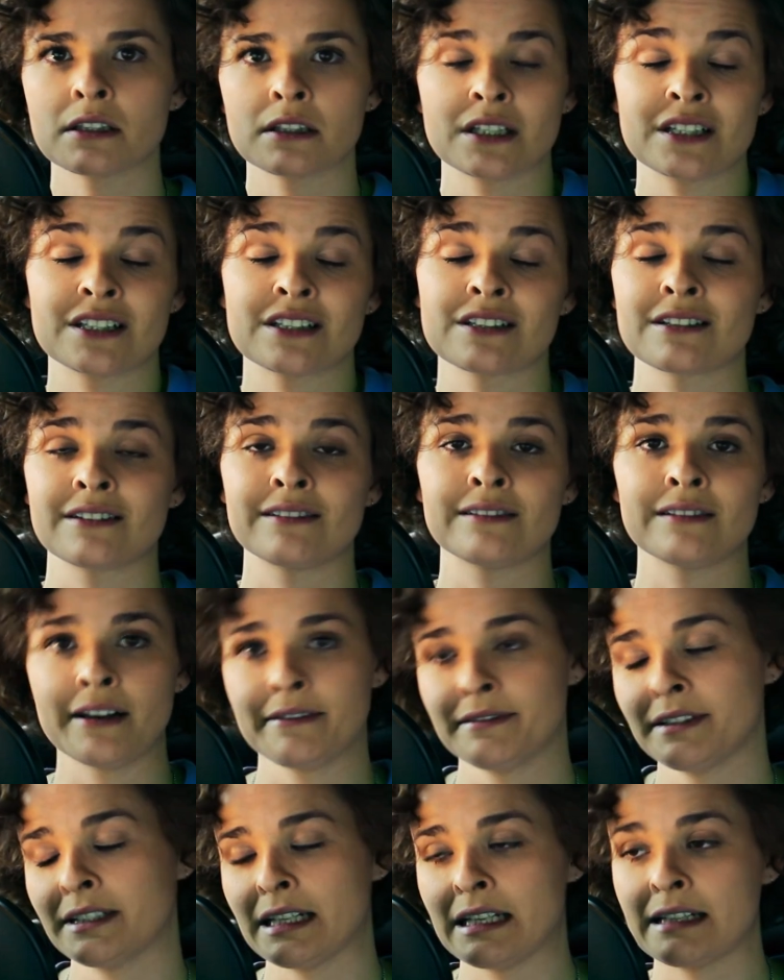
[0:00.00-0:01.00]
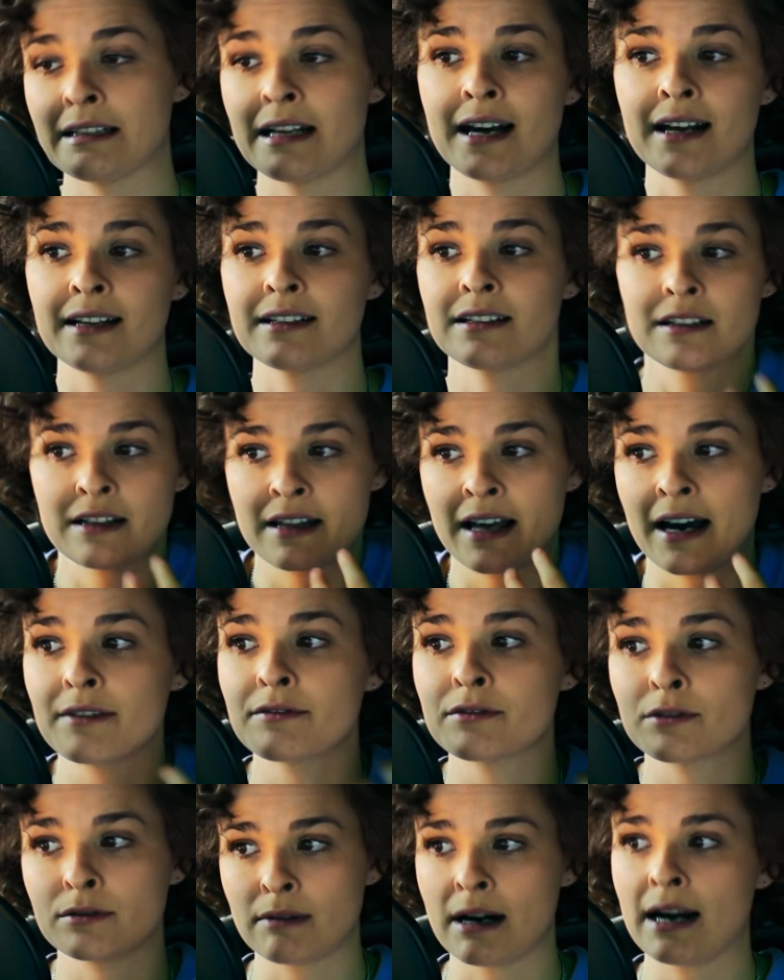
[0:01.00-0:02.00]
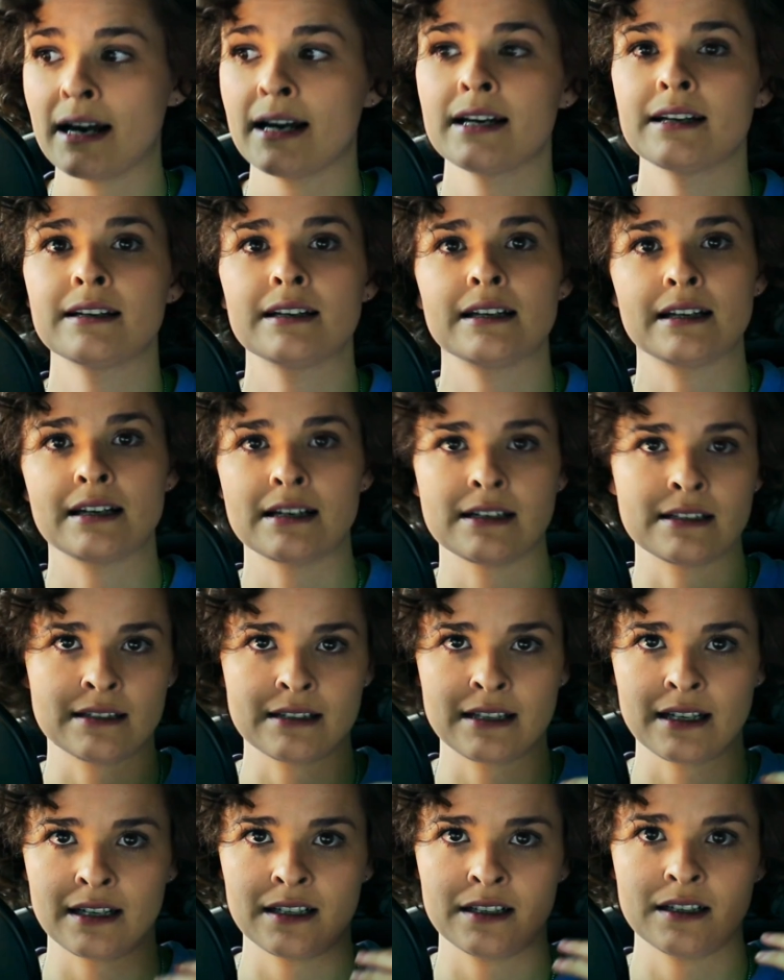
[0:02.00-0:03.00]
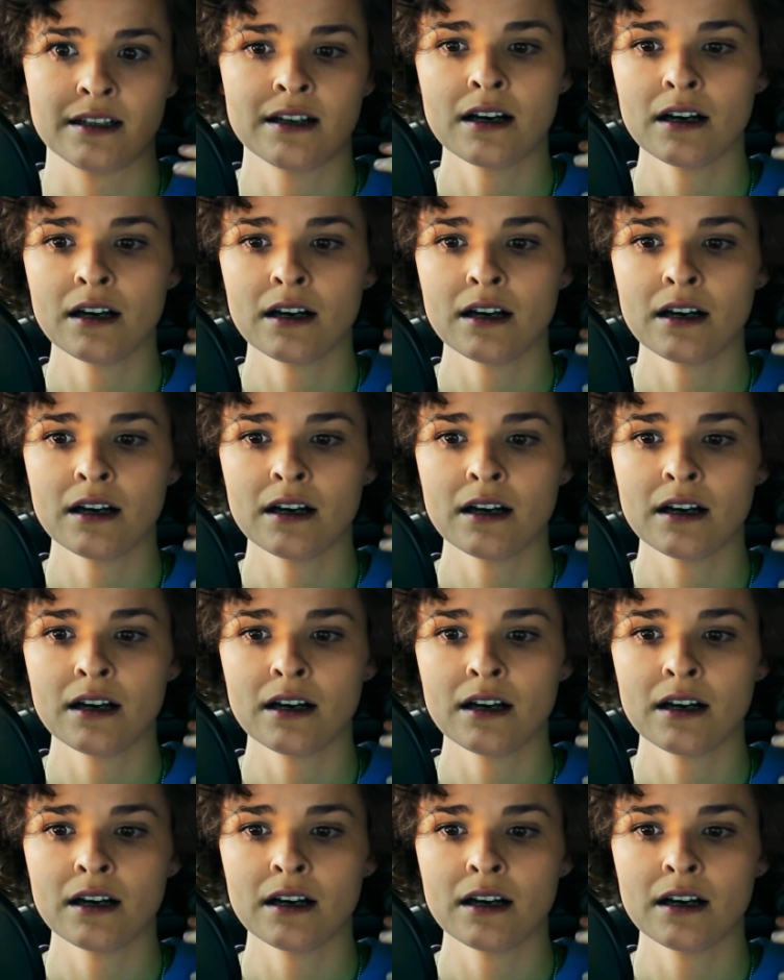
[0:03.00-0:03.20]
They just love it, and that variety and that